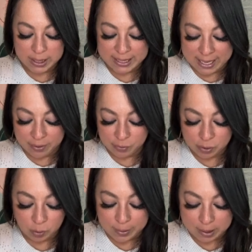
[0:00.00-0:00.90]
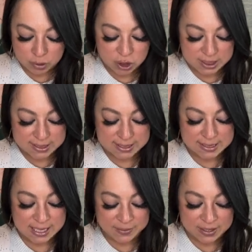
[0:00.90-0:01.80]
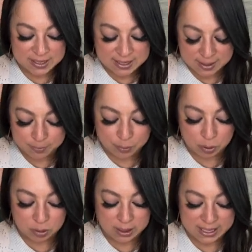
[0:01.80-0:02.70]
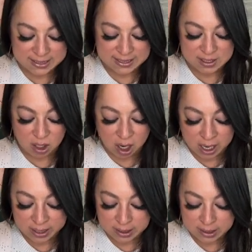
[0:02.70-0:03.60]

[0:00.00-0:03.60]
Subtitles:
gathered around Jesus at the temple as he taught.